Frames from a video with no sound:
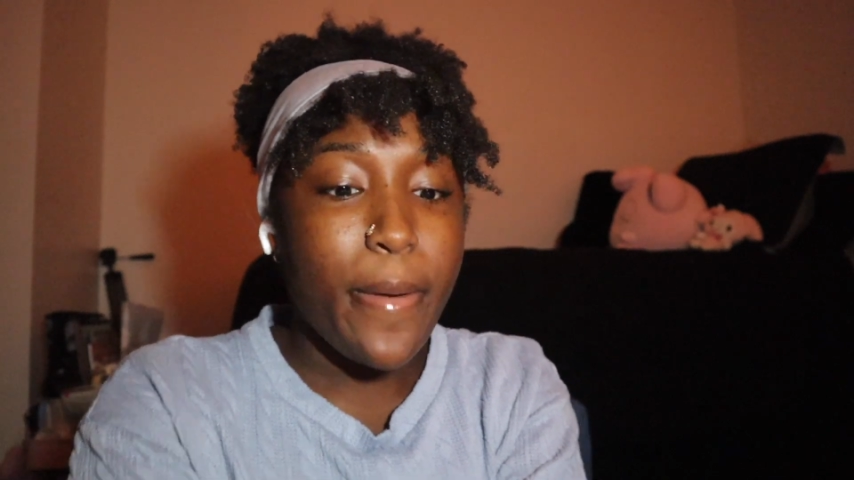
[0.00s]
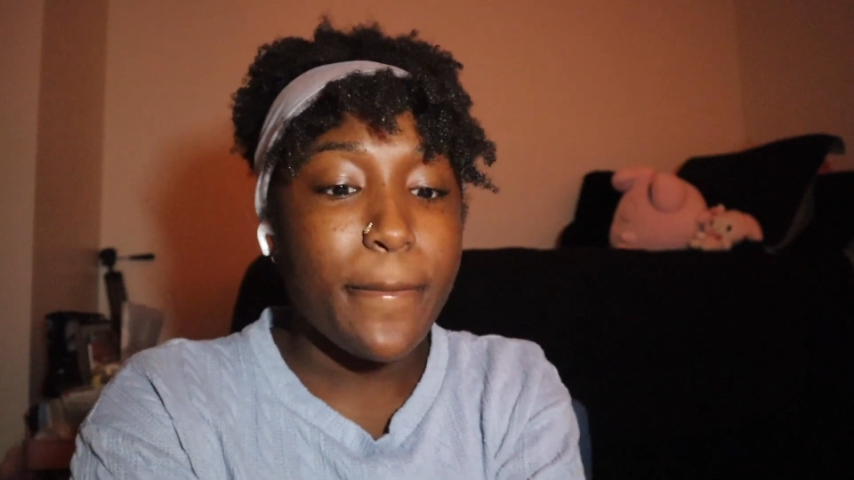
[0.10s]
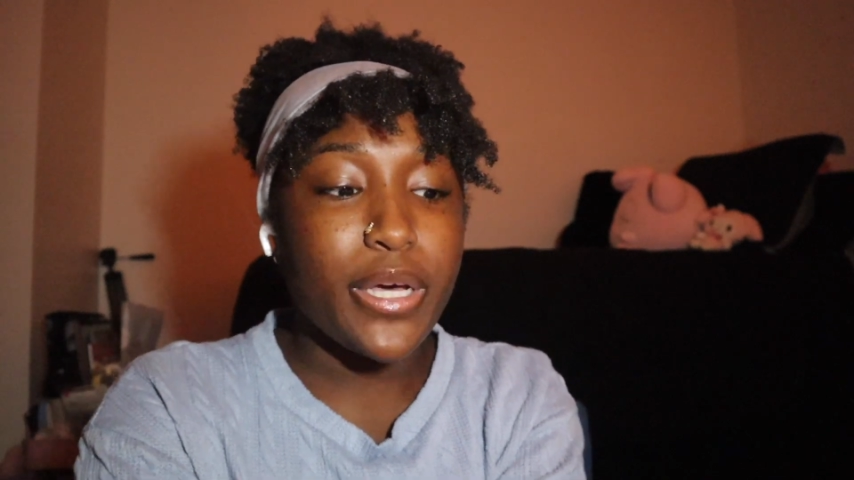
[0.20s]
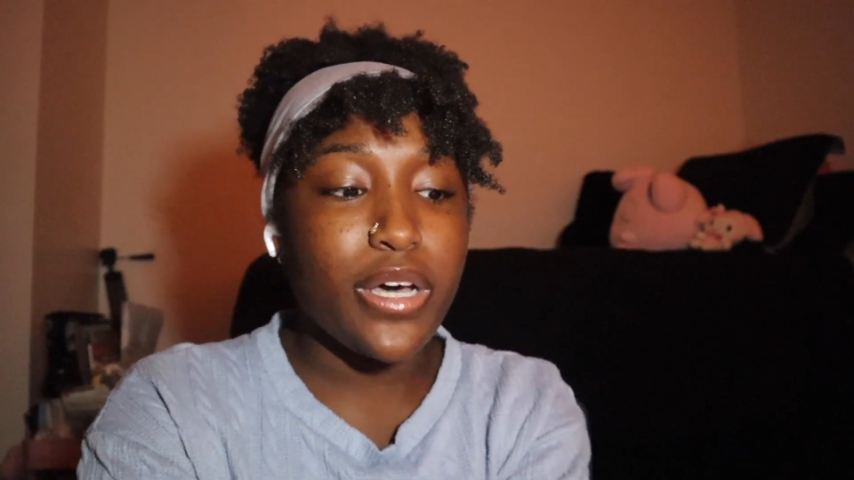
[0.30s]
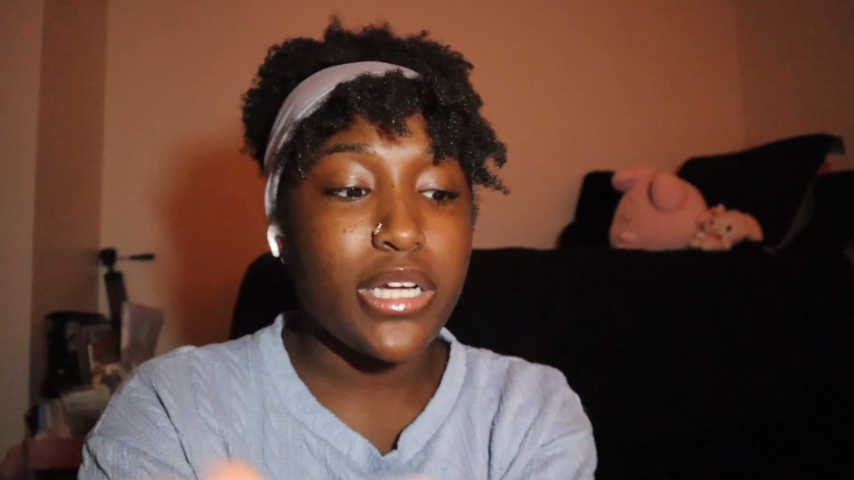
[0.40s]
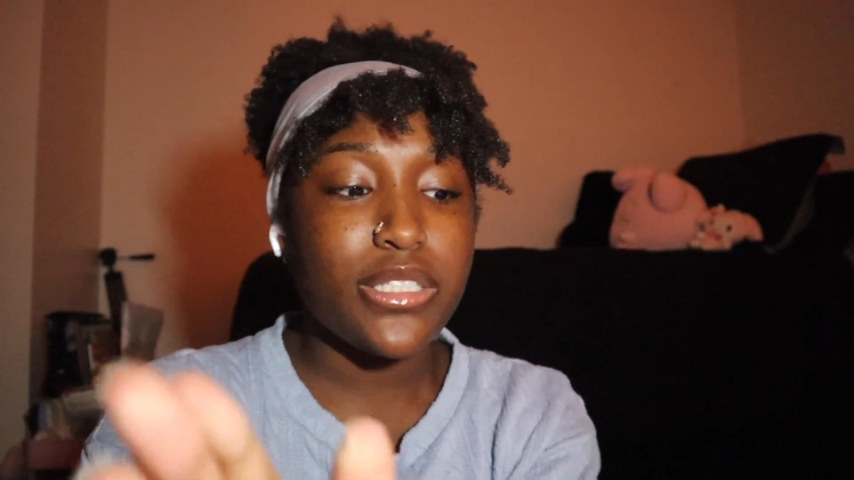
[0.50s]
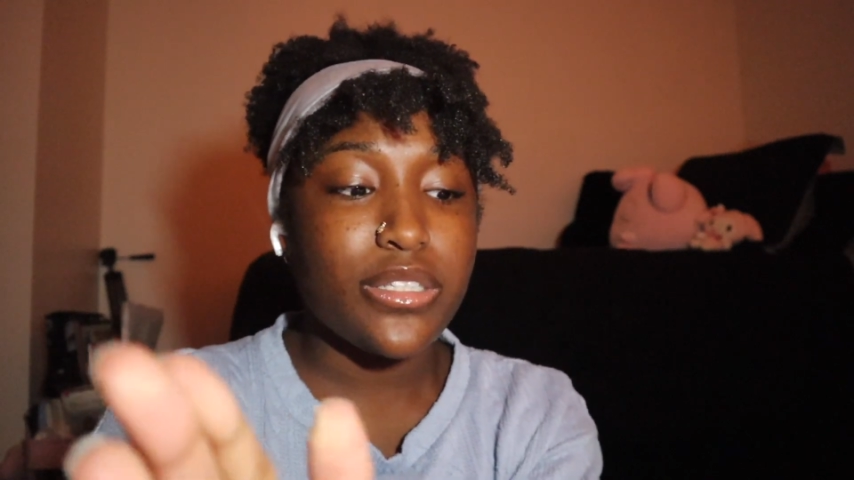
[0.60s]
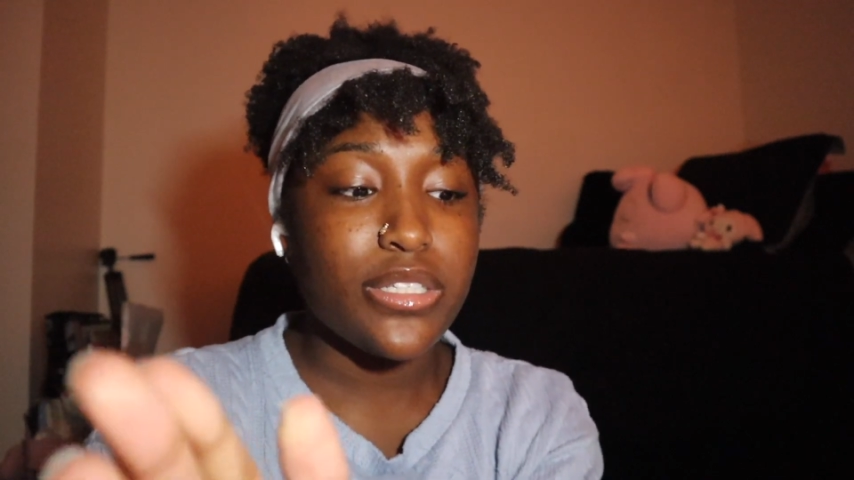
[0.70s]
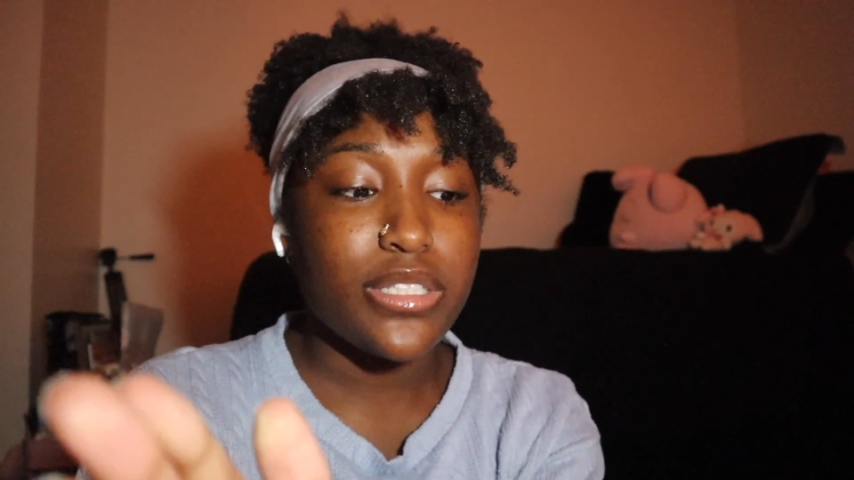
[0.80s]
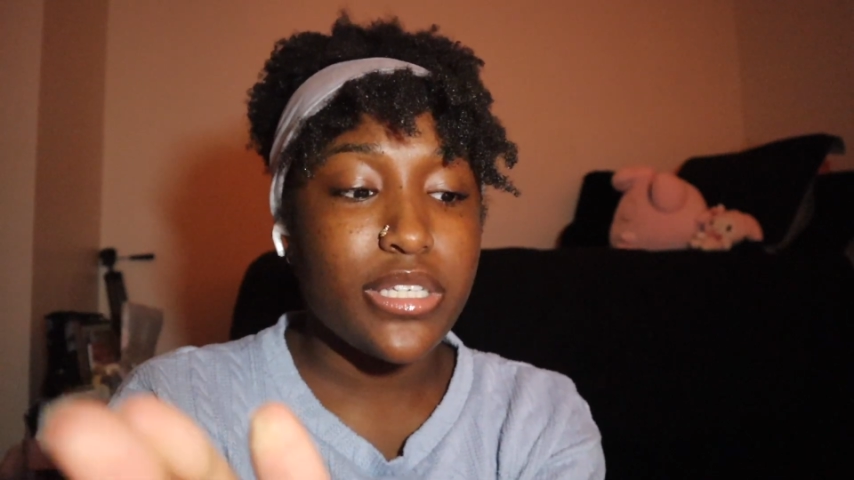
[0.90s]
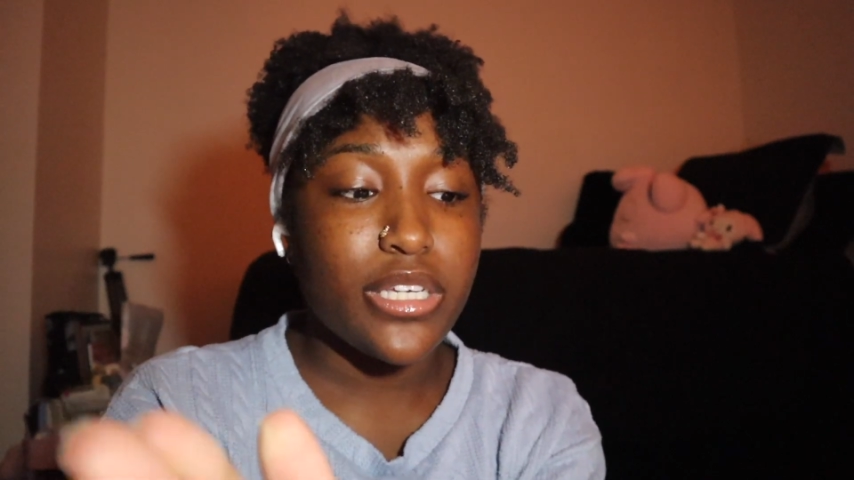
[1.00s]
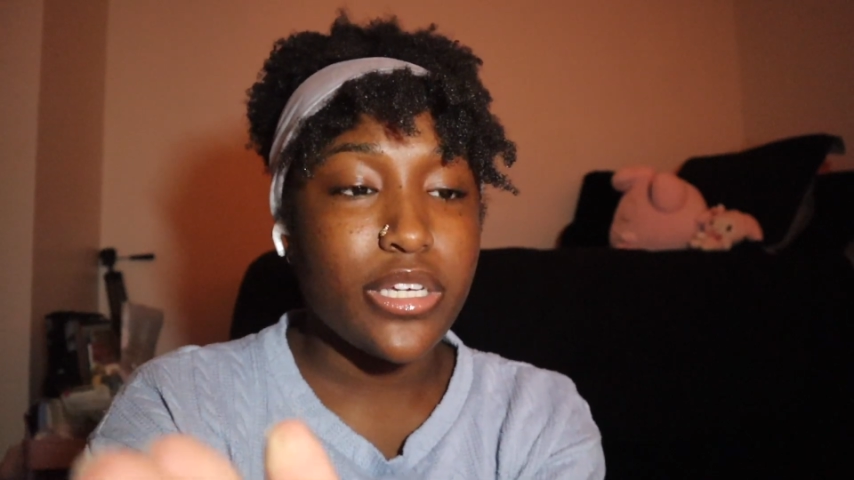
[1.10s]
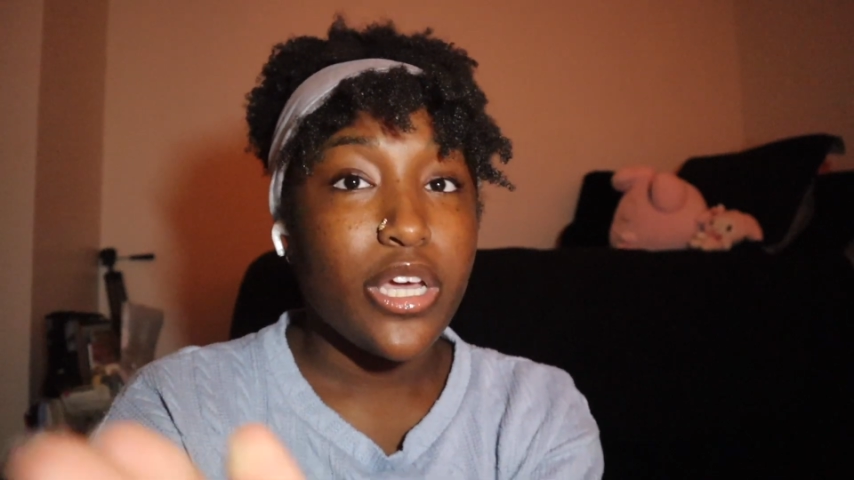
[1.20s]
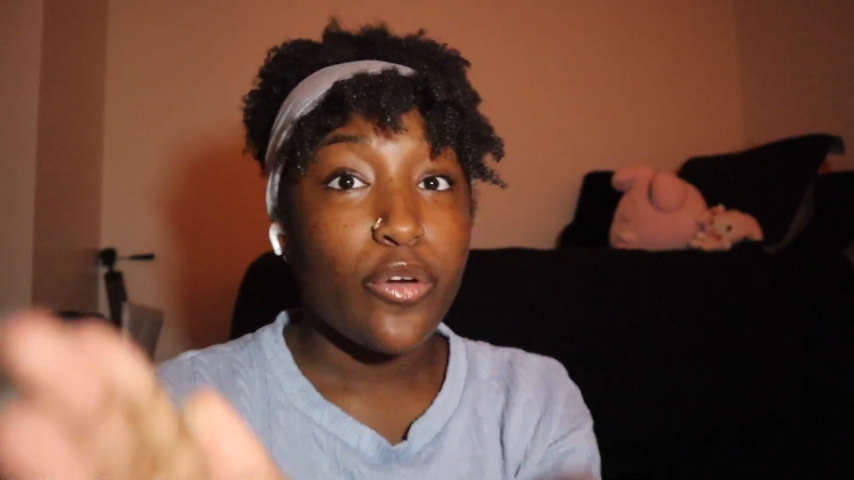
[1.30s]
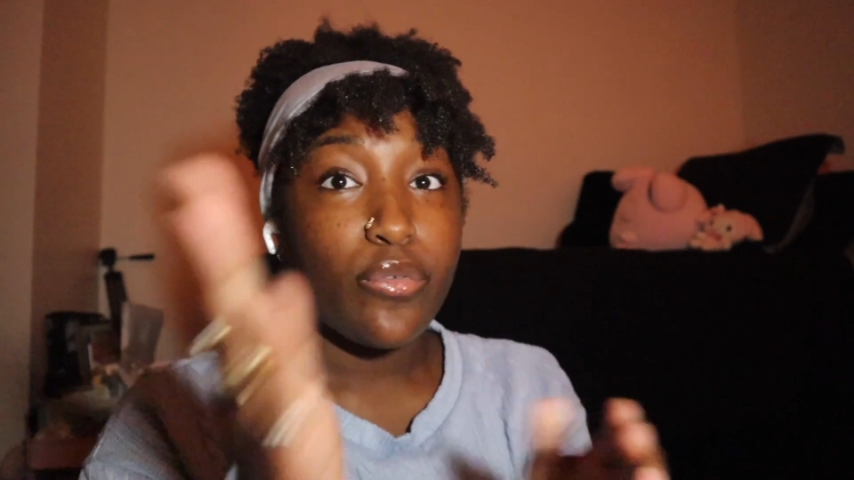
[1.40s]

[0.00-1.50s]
but constantly seeing